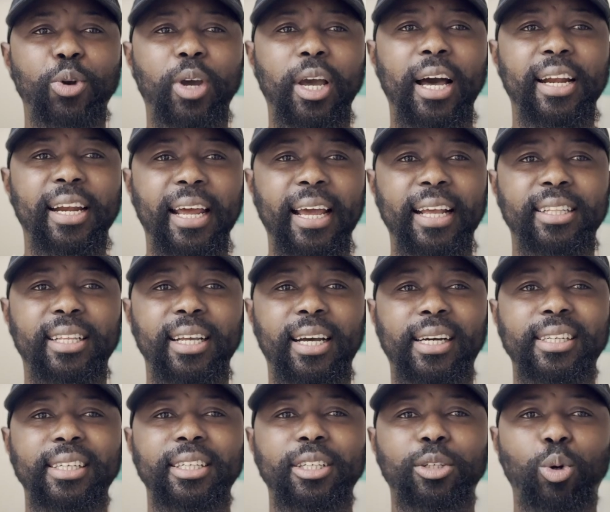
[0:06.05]
can
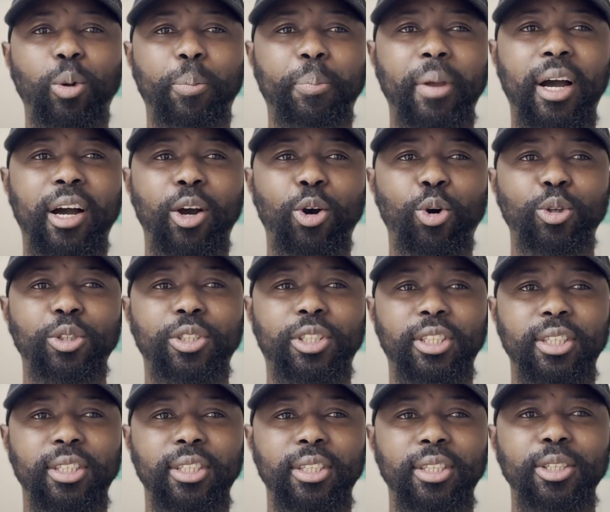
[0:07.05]
enter European
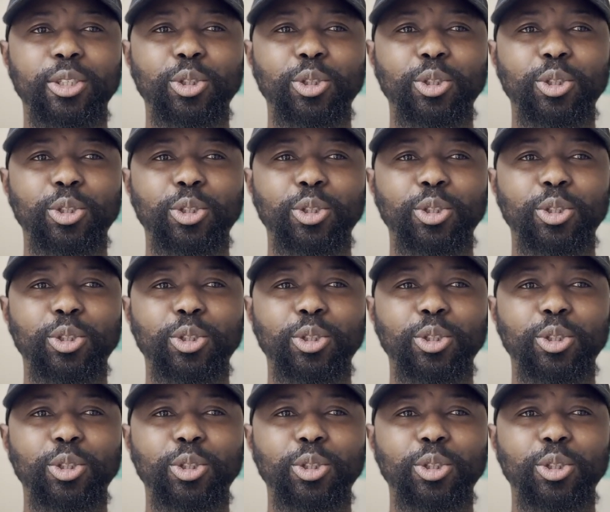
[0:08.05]
country